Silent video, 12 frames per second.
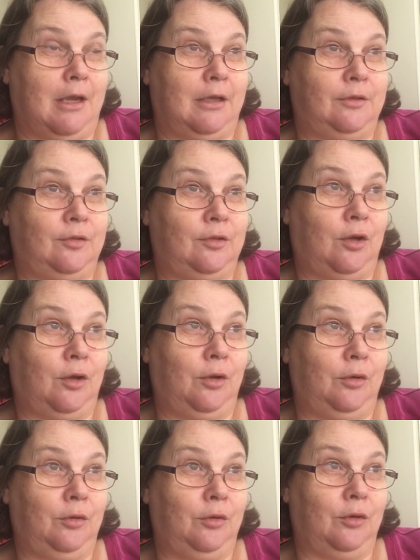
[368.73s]
So
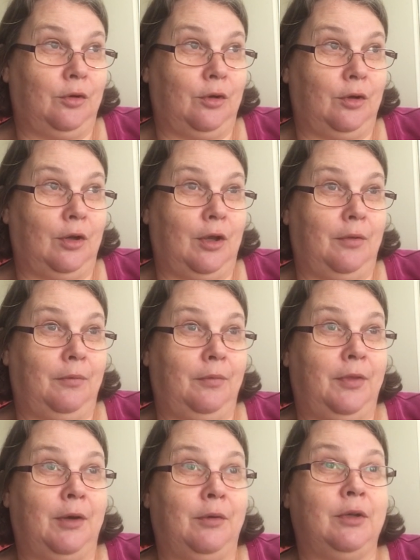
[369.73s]

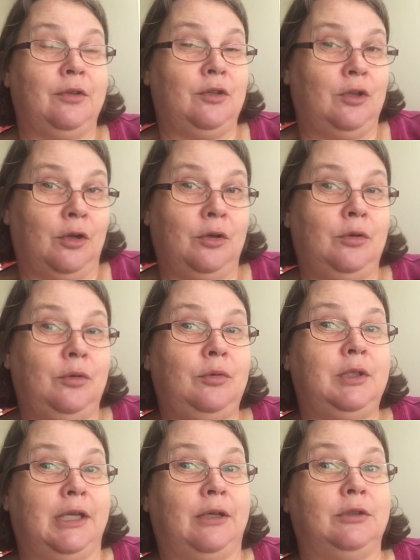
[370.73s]
there is no
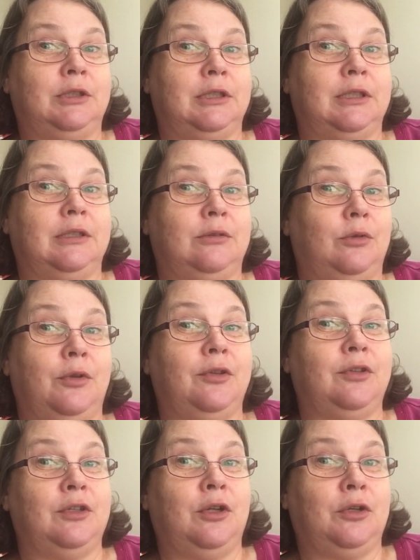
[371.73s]
Delta, or
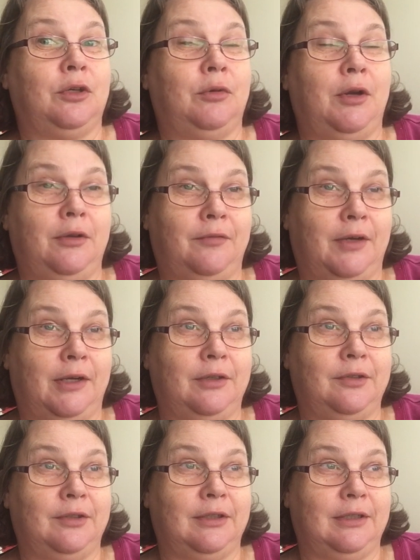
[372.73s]
there's no
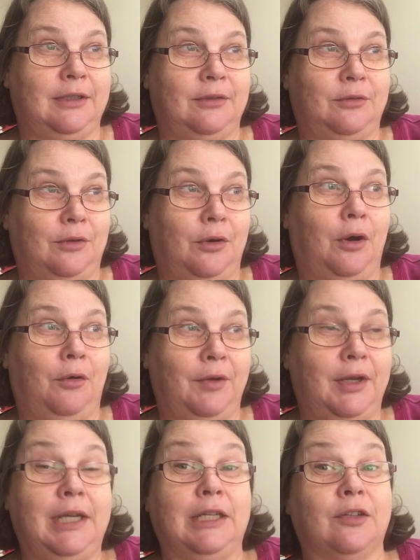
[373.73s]
coronavirus of
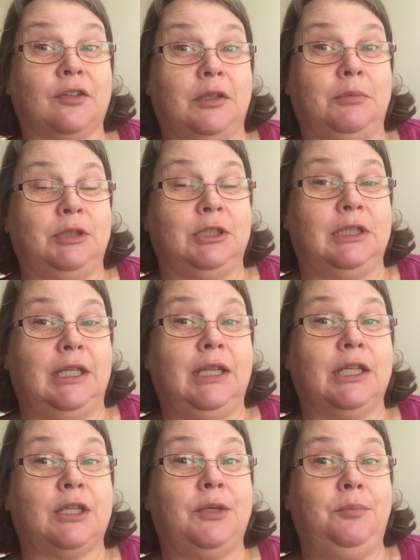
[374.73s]
any description in
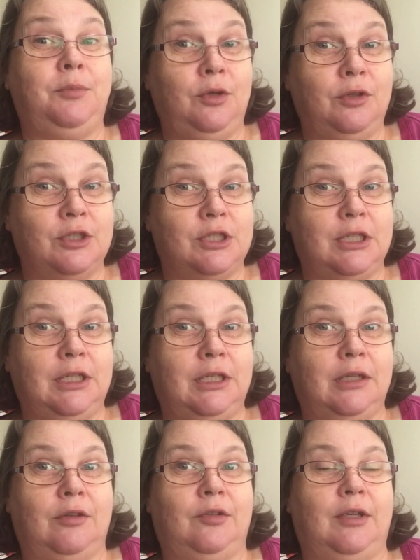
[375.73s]
the community
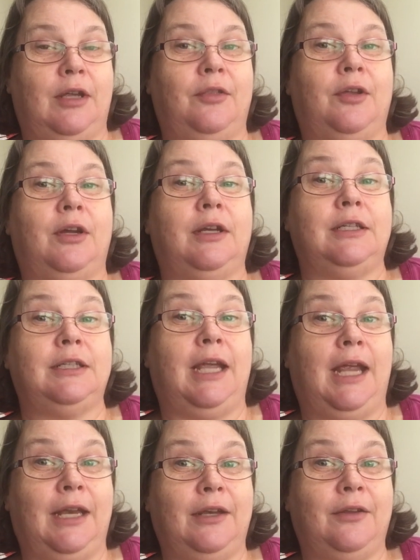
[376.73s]
in the South Island
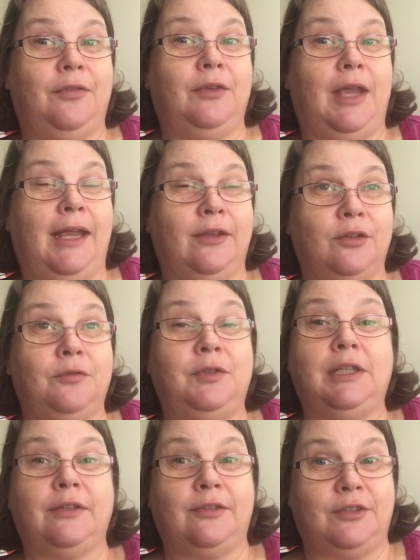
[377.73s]
as of
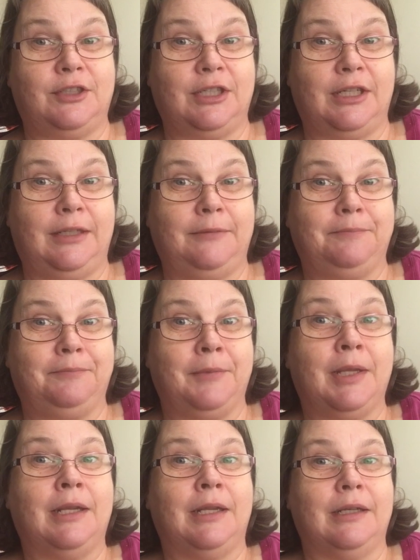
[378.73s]
yesterday.
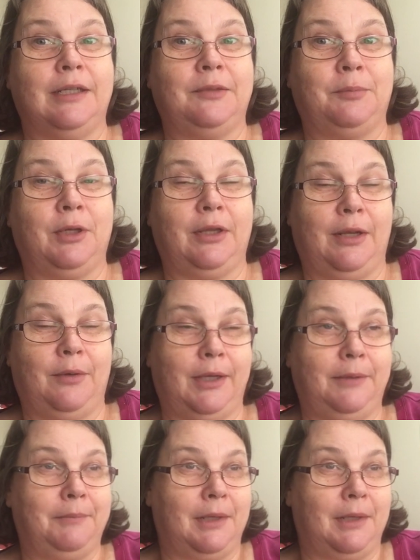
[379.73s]
Let's put it that way.